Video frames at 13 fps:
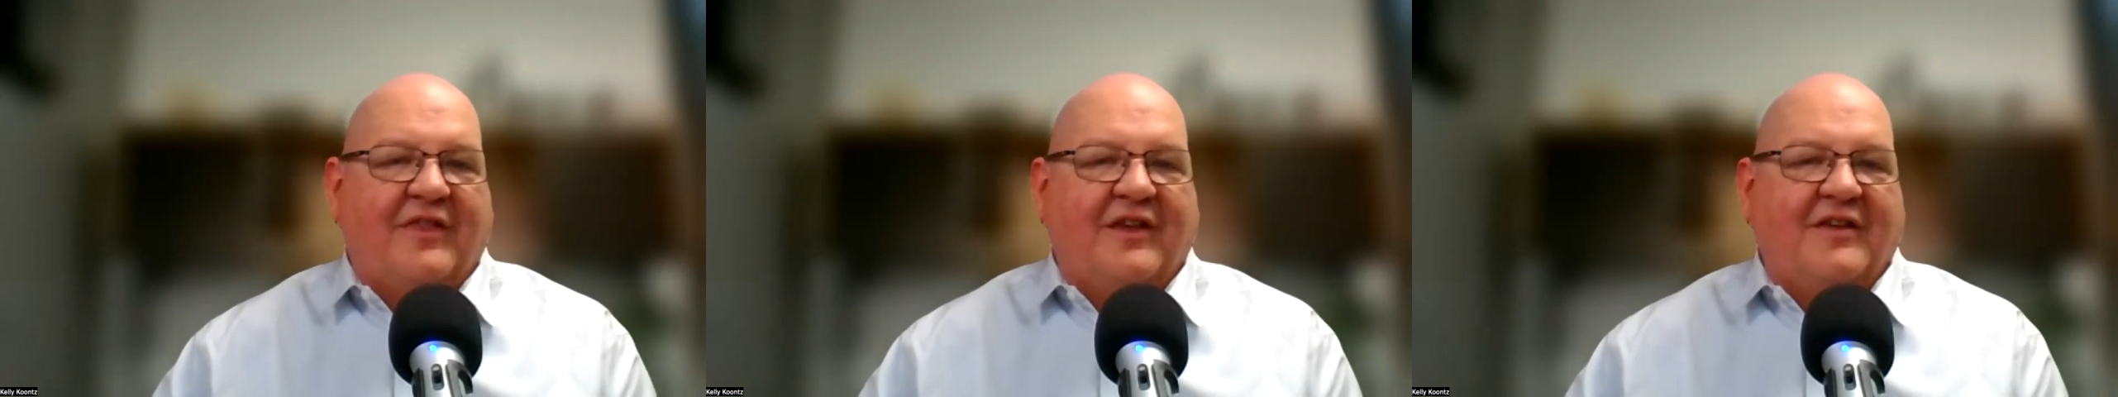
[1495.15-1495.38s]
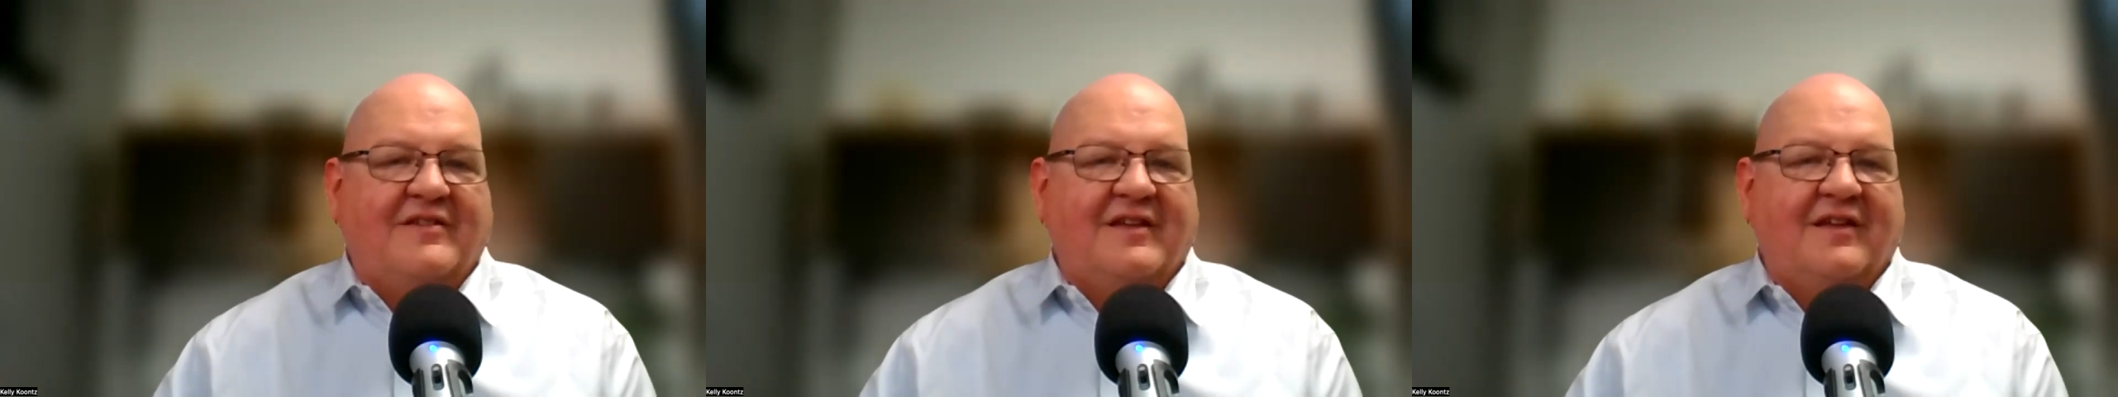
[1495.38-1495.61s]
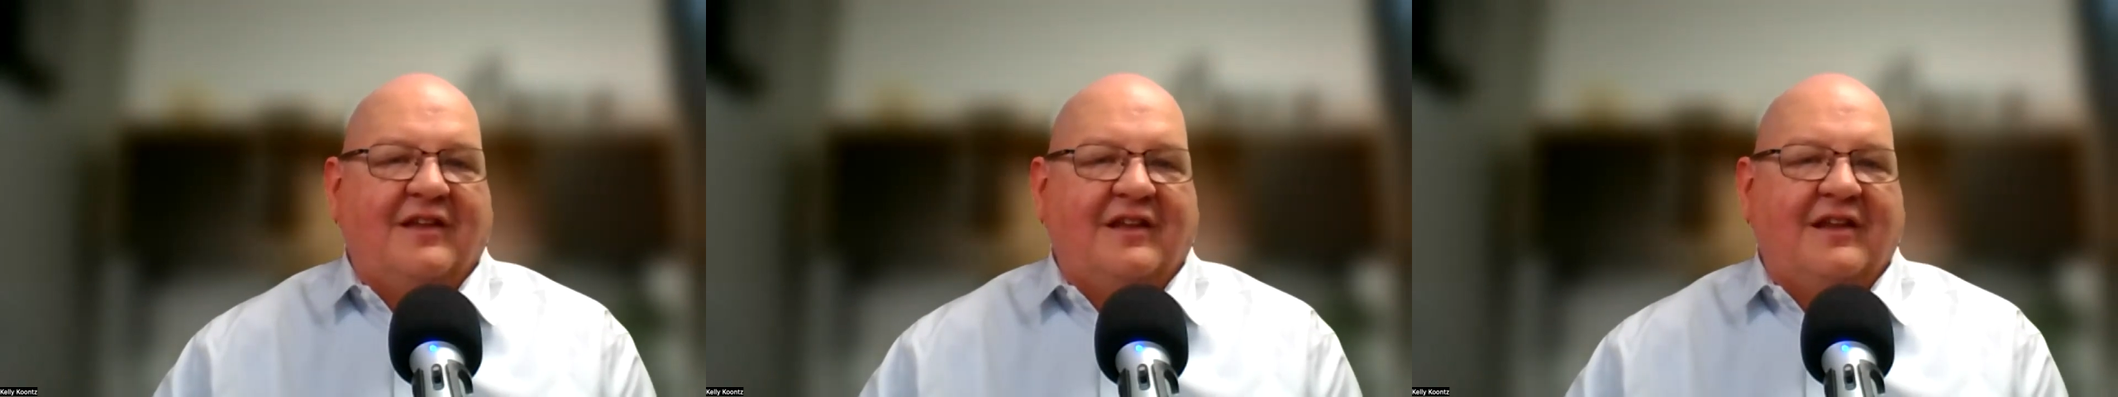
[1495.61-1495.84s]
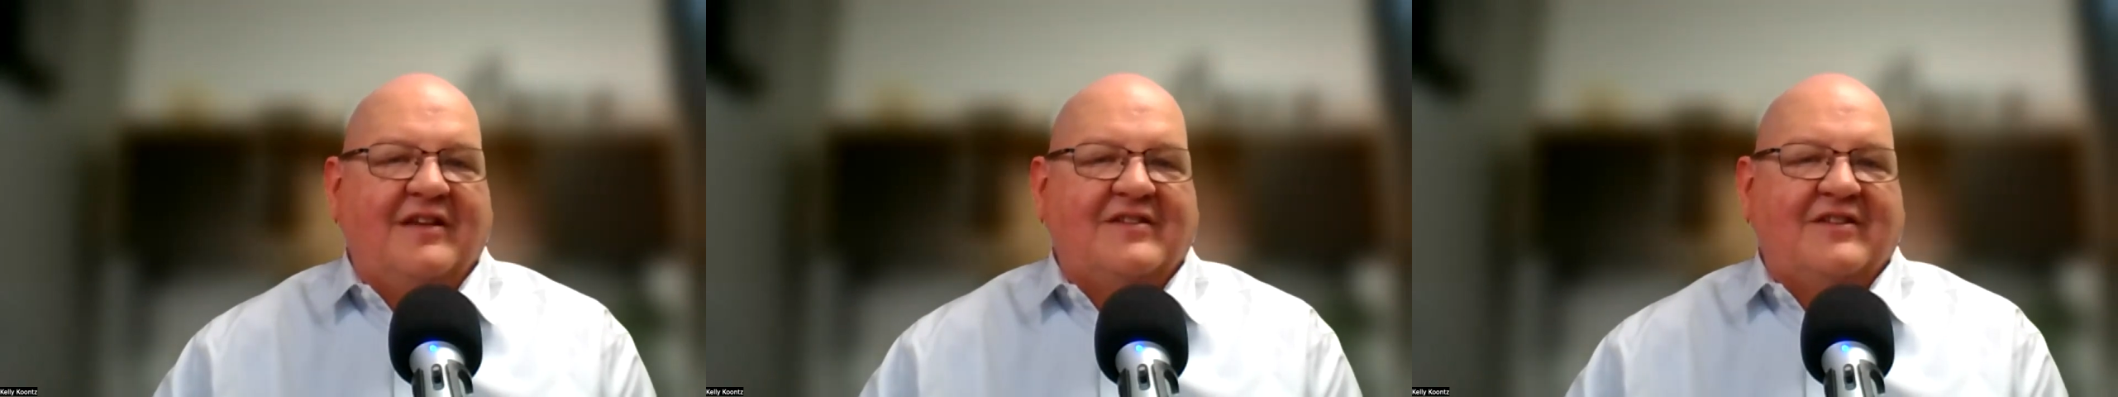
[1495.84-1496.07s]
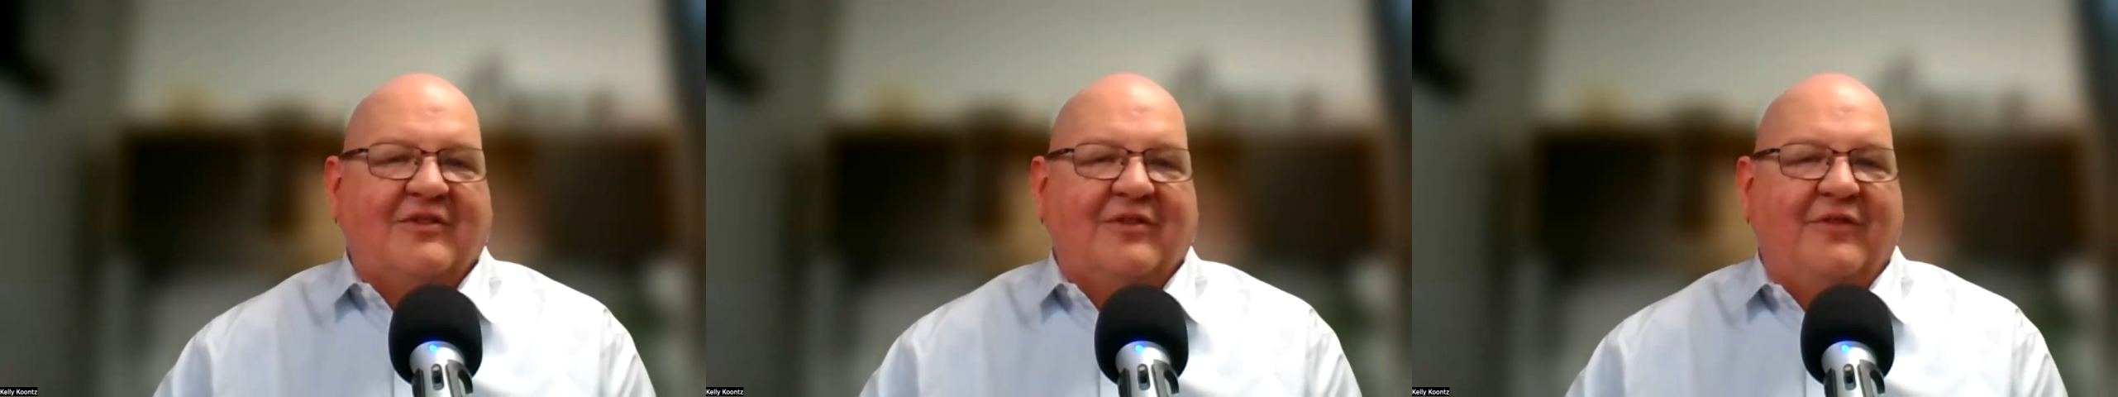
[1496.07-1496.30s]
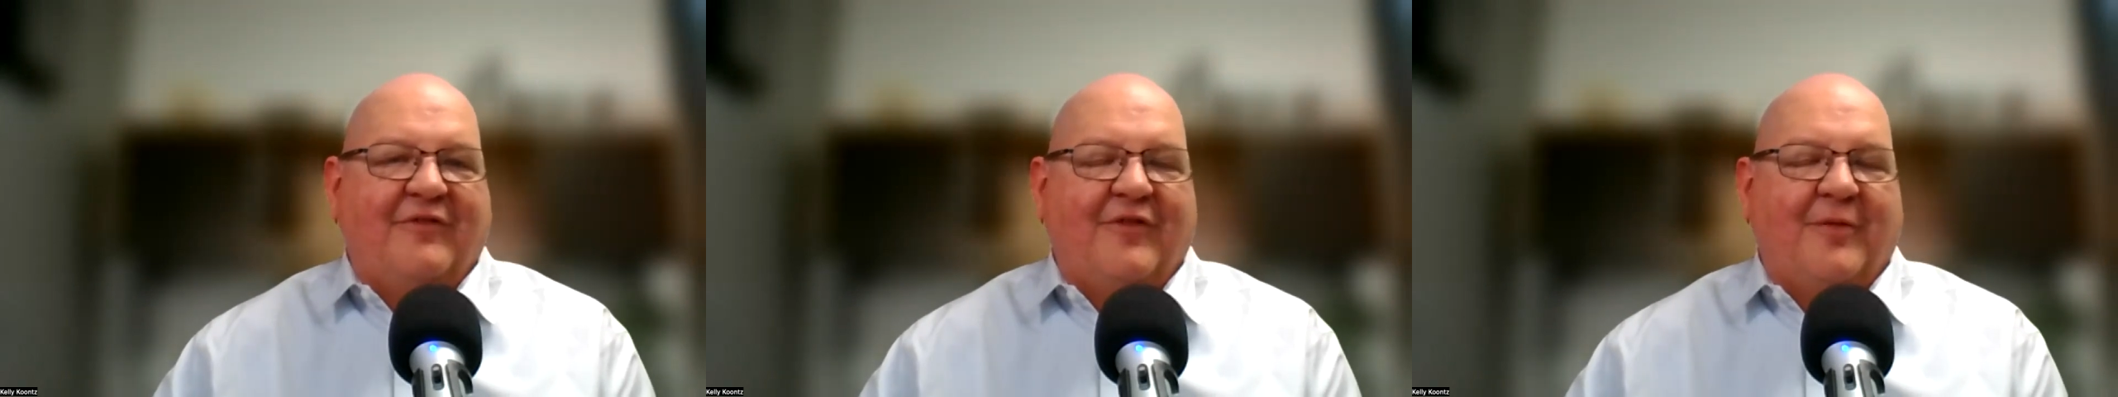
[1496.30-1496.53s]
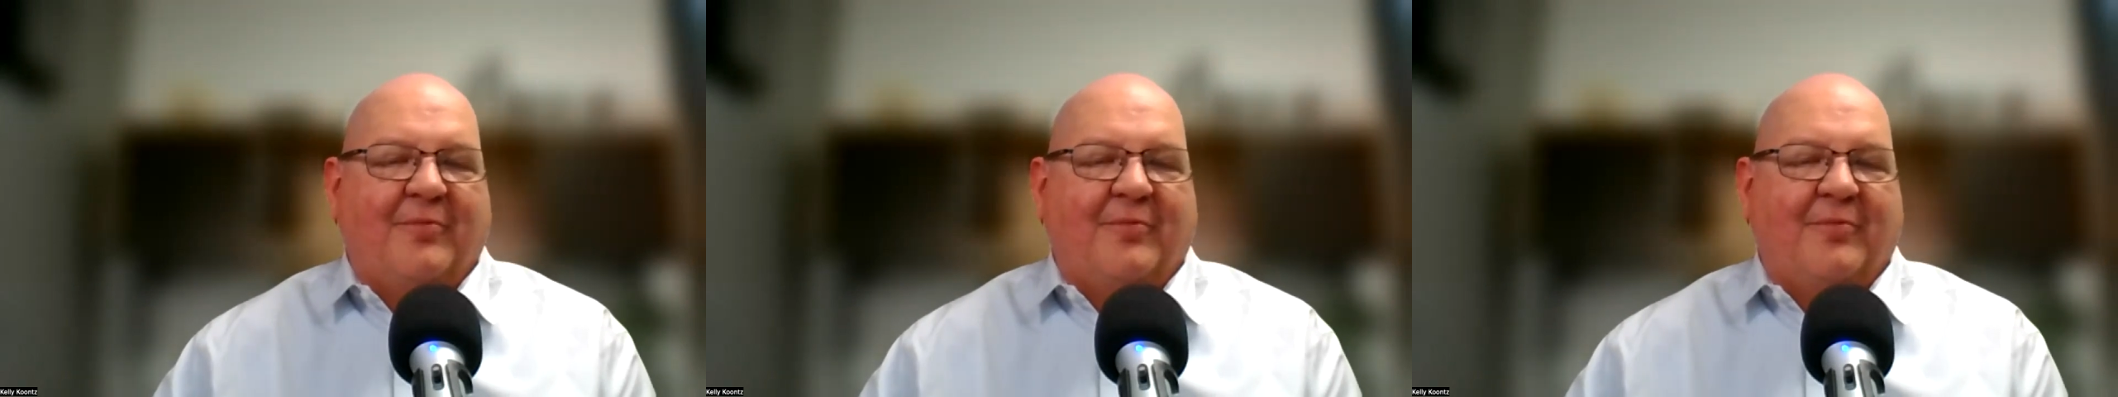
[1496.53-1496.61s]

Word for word: the utility is doing for their